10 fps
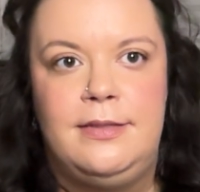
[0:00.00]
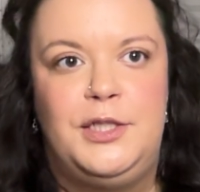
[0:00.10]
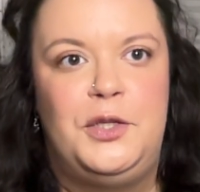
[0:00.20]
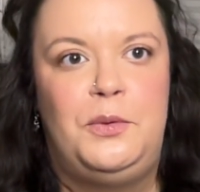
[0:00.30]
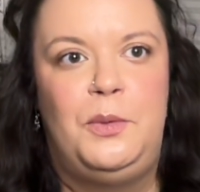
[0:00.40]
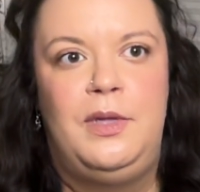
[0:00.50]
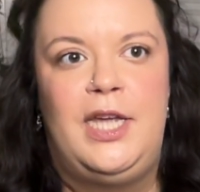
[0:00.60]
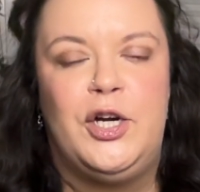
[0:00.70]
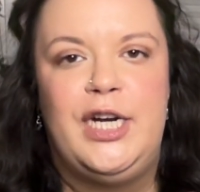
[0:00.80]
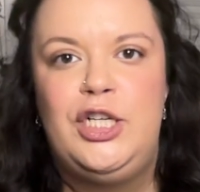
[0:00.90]
So they
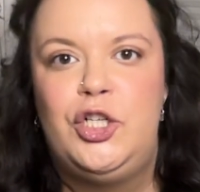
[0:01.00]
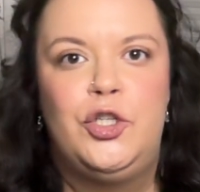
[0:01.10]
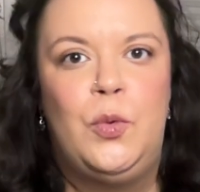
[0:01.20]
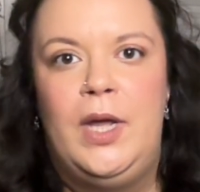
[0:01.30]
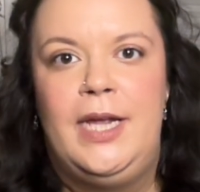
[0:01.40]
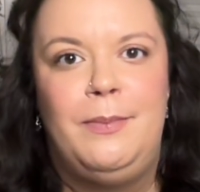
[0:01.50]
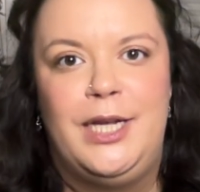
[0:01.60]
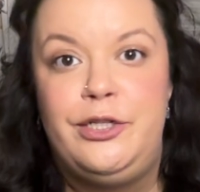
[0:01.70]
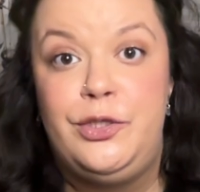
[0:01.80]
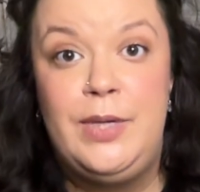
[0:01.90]
are intertwined by
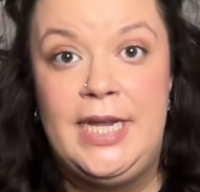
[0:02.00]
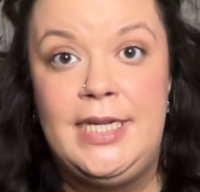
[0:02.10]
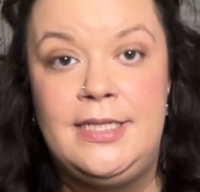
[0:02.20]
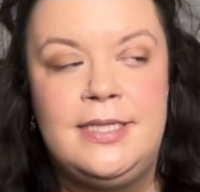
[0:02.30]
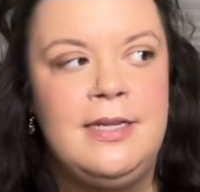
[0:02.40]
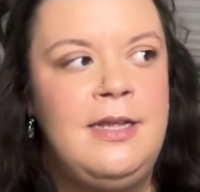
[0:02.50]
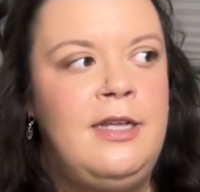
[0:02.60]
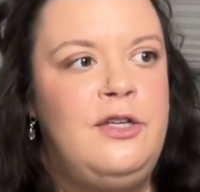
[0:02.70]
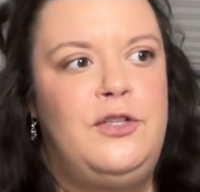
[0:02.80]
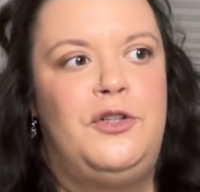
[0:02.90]
2 days.
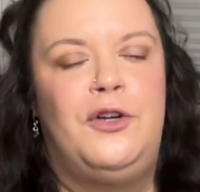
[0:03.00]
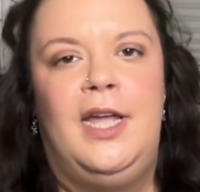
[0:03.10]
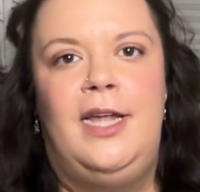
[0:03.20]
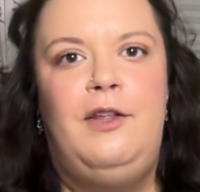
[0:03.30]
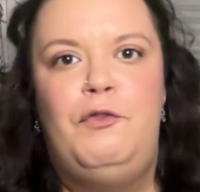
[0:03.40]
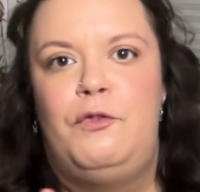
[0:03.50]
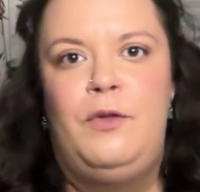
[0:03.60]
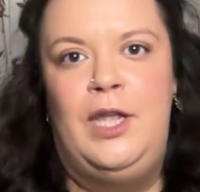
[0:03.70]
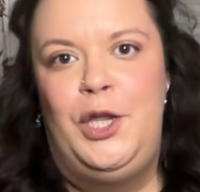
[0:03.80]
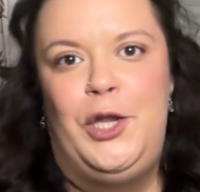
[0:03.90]
So they're kind of,
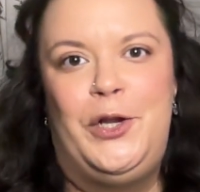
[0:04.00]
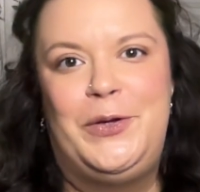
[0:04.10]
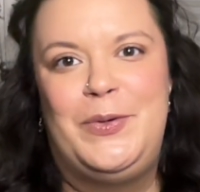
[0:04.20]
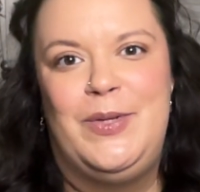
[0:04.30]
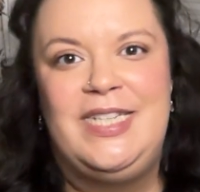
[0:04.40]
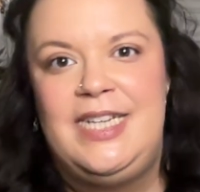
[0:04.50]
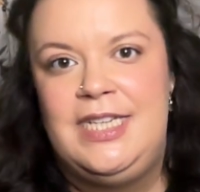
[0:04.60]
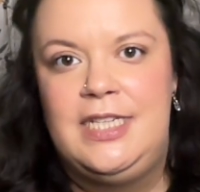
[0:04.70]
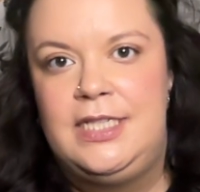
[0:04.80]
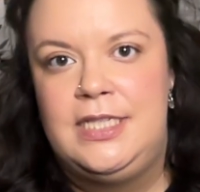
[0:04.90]

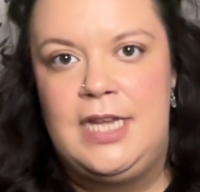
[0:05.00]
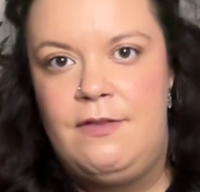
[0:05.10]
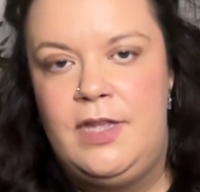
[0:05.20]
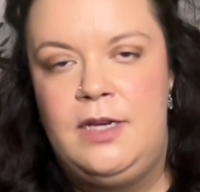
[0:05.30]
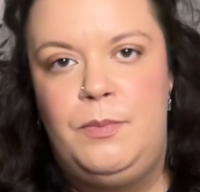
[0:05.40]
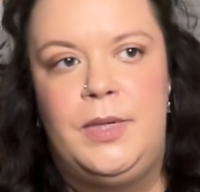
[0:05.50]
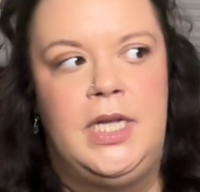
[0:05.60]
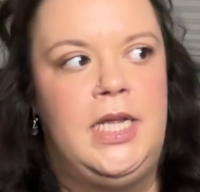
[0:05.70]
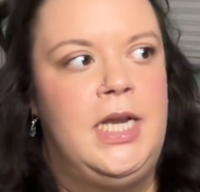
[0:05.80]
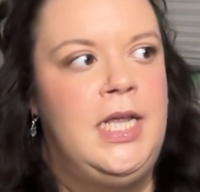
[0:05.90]
6 and 7,
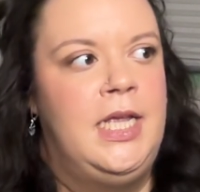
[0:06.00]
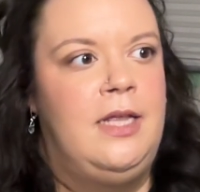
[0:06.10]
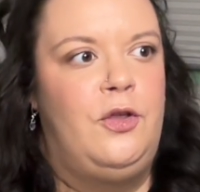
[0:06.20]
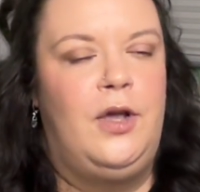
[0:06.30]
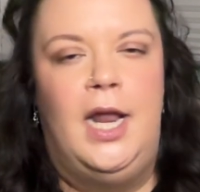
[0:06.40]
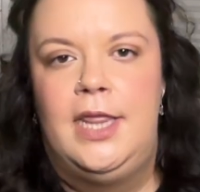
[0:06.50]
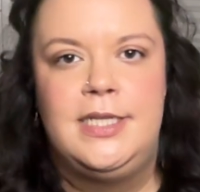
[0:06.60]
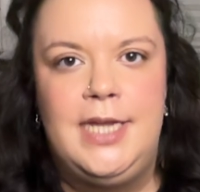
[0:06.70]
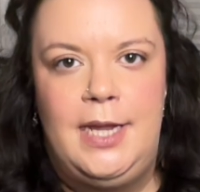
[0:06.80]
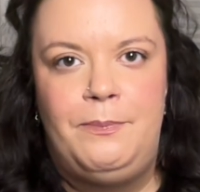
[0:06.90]
but they're kind of the
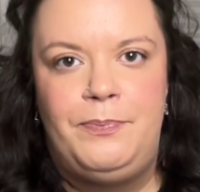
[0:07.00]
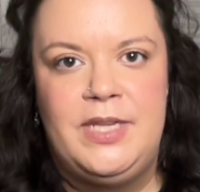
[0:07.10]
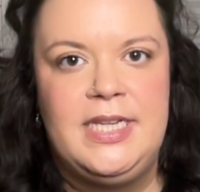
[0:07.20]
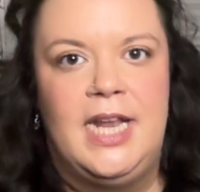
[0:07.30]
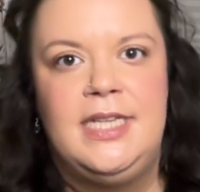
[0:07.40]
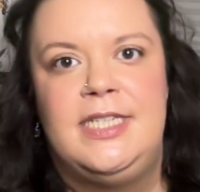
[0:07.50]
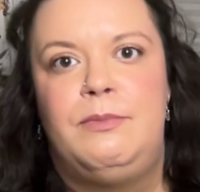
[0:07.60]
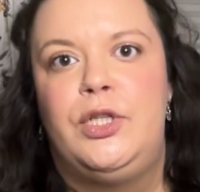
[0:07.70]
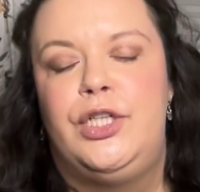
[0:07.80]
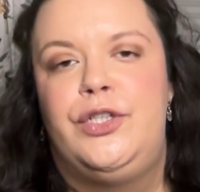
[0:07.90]
same. It's kind of
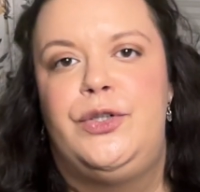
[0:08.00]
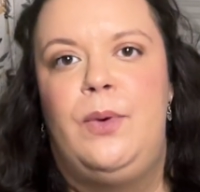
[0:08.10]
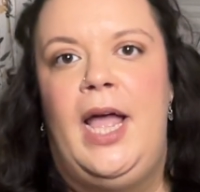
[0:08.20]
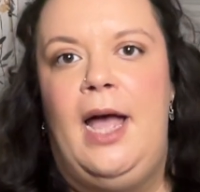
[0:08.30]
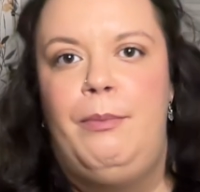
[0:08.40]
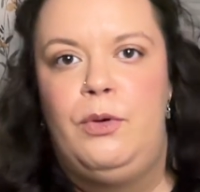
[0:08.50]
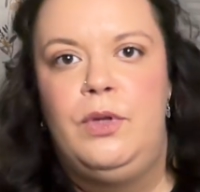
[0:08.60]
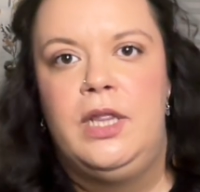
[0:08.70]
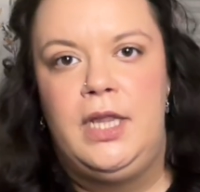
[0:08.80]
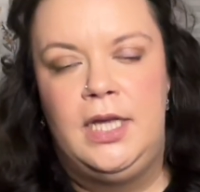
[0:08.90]
similar to what happened
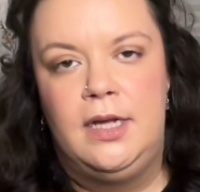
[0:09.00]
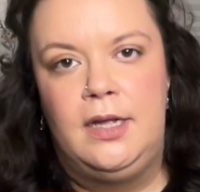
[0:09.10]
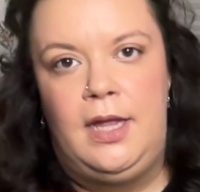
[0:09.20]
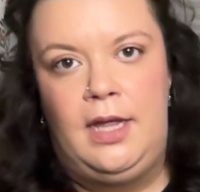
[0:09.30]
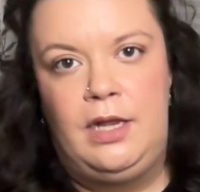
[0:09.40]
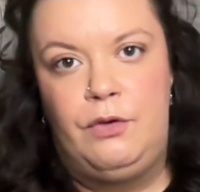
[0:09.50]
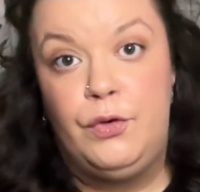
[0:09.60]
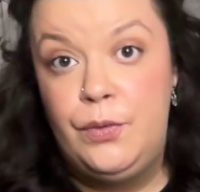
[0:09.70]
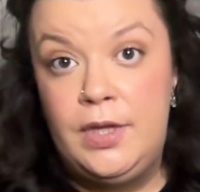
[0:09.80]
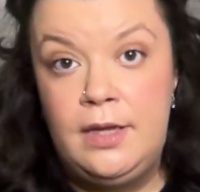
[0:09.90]
with Leah and
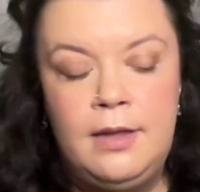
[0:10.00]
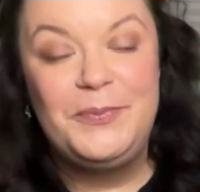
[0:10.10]
Ruthie.